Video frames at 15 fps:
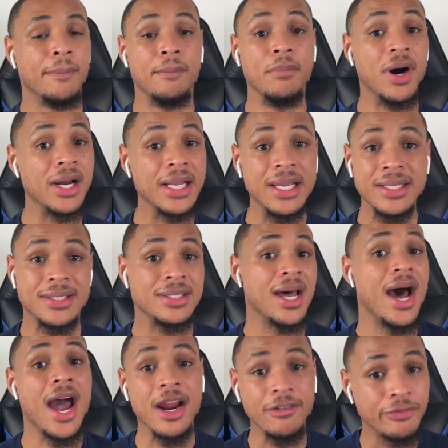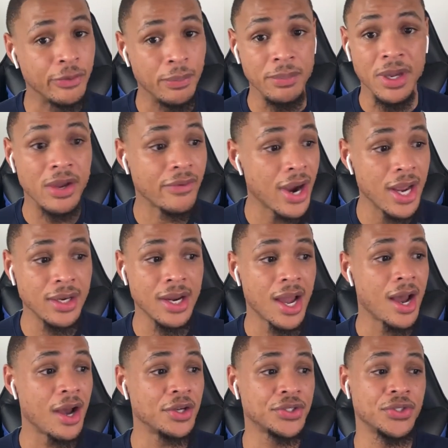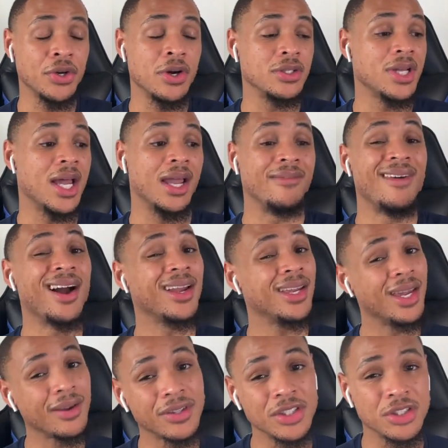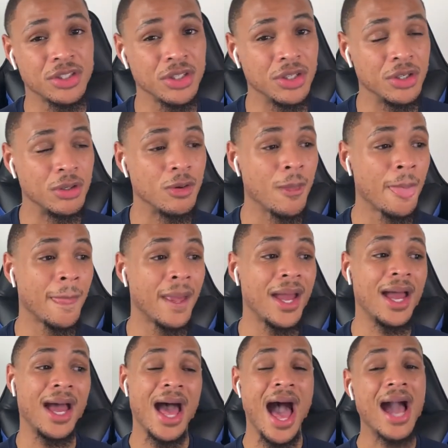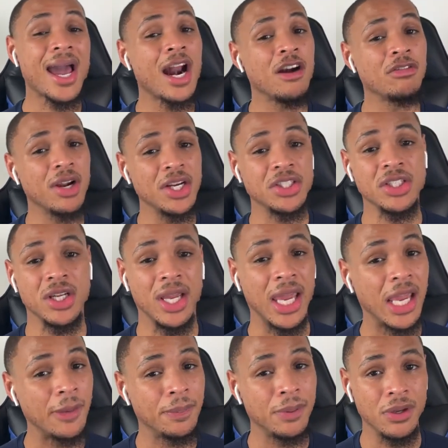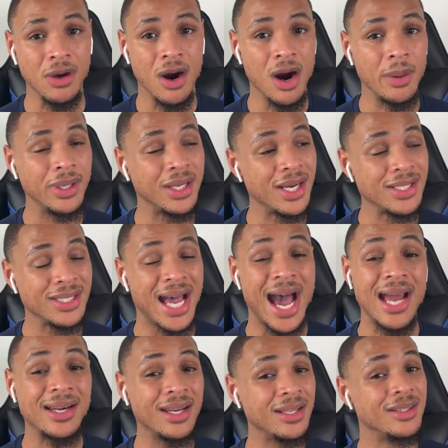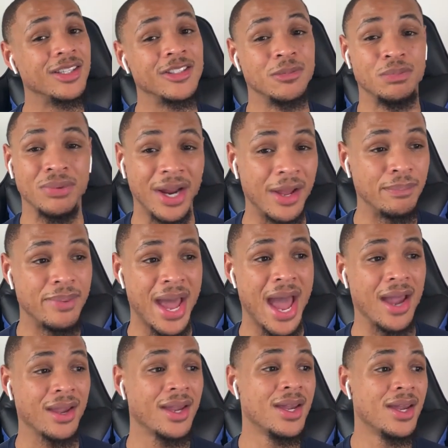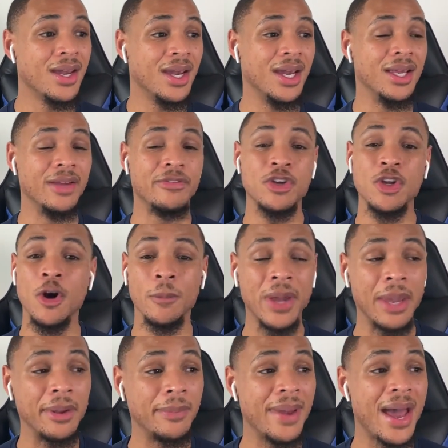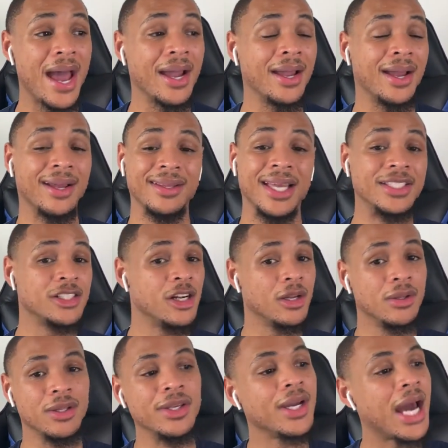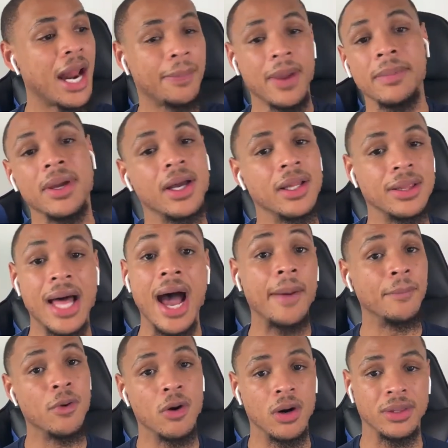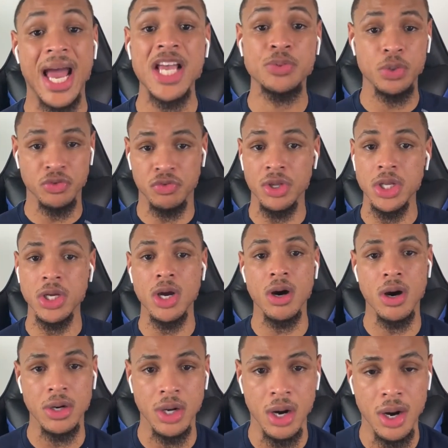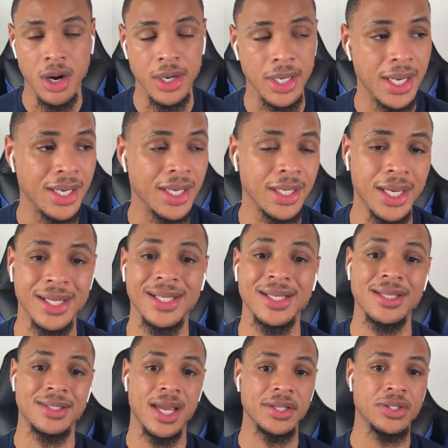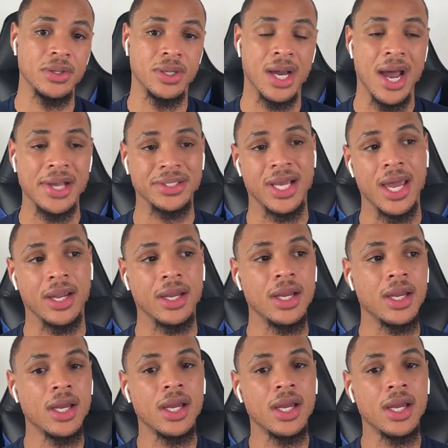money is tight for me right now. So like if I give this to you, I gotta raise your APR because I need this bread back. And if you don't pay me back, you gotta pay me a lot more. That's what's really going on. And again, as I said to you guys, like,